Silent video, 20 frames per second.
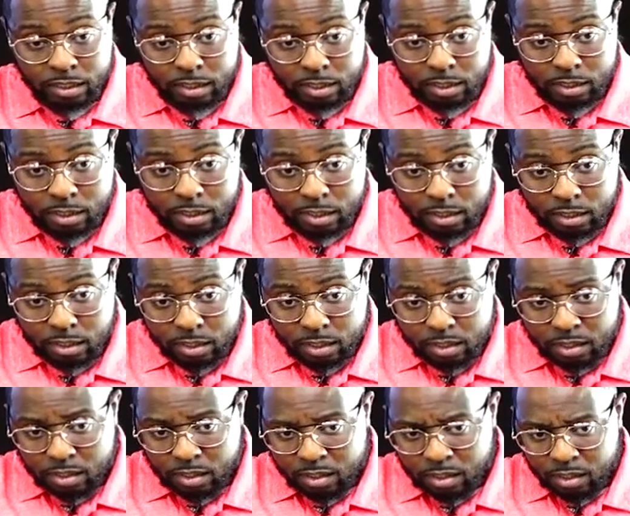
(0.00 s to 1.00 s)
Yeah.
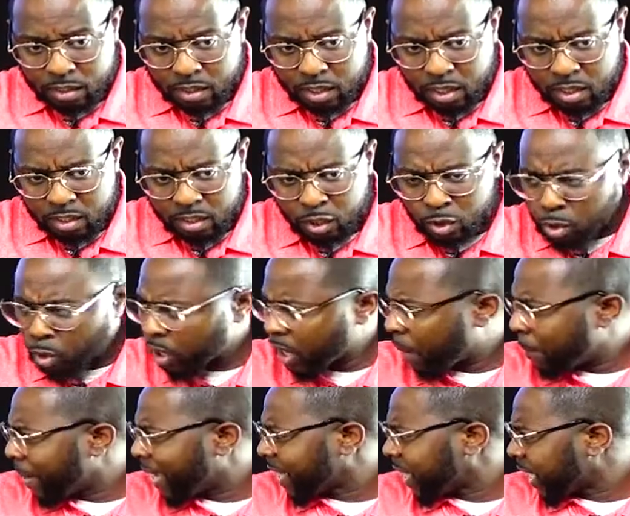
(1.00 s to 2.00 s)
You know what
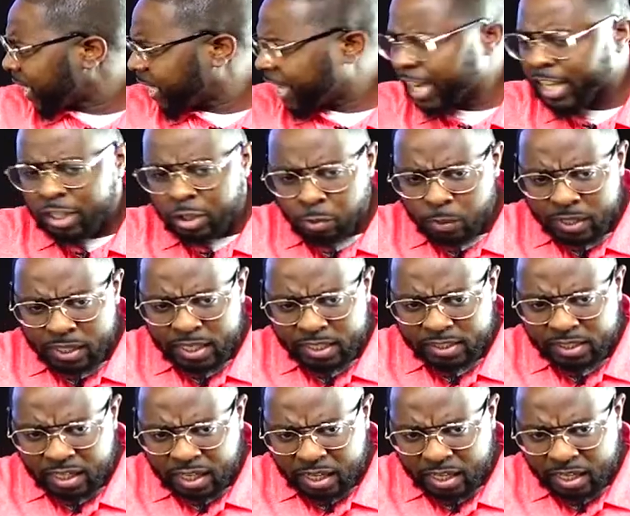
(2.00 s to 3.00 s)
I'm about to get you when this
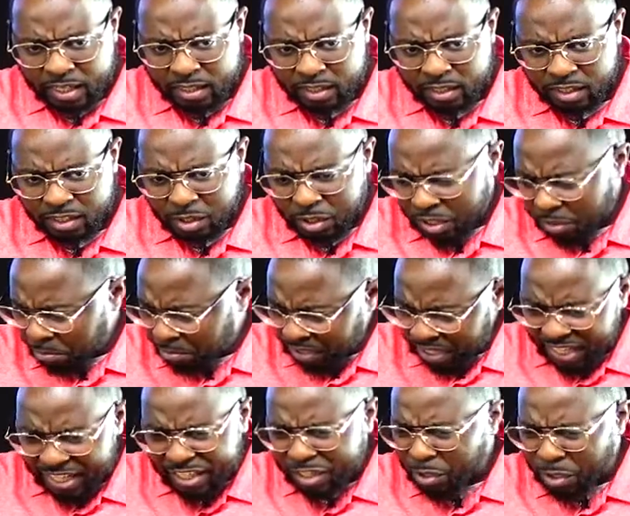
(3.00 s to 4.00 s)
done? You ain't even
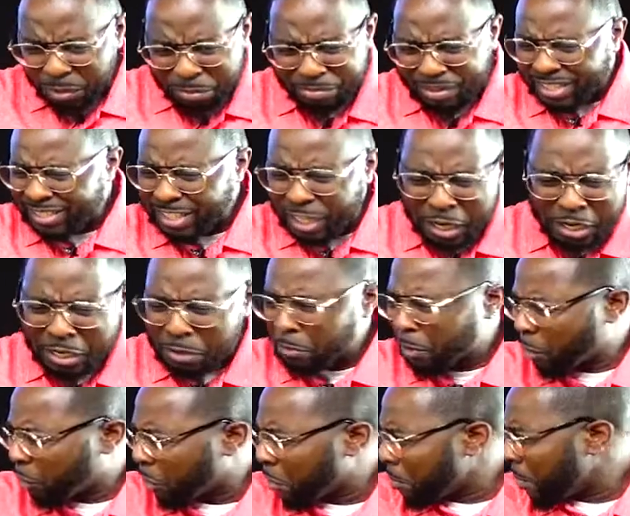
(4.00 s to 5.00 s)
need you ain't, you ain't even
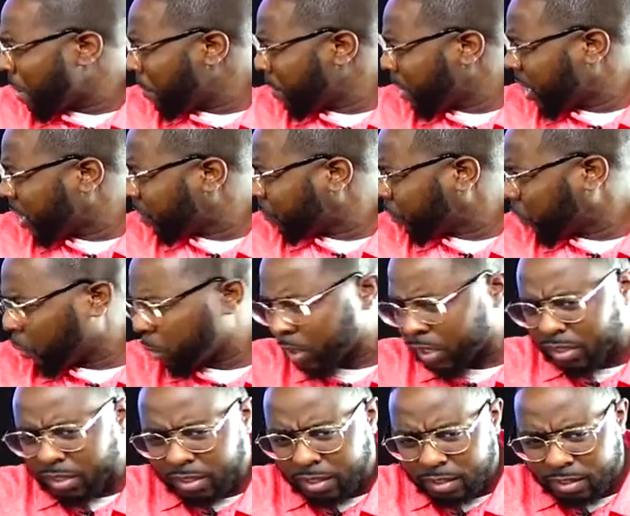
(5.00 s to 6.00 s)
gonna remember this
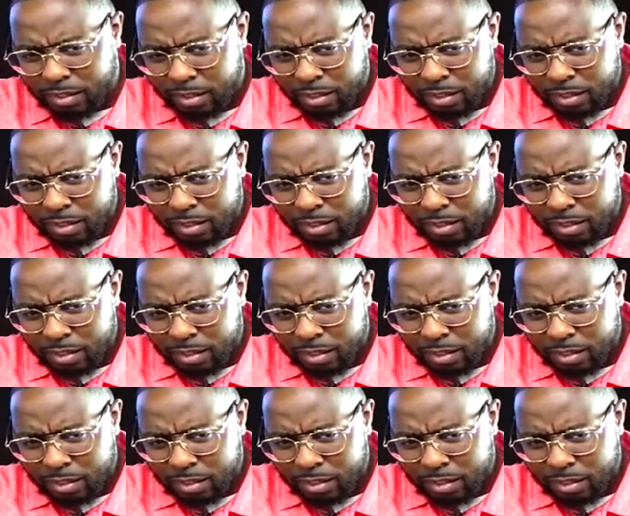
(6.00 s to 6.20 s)
foolishness.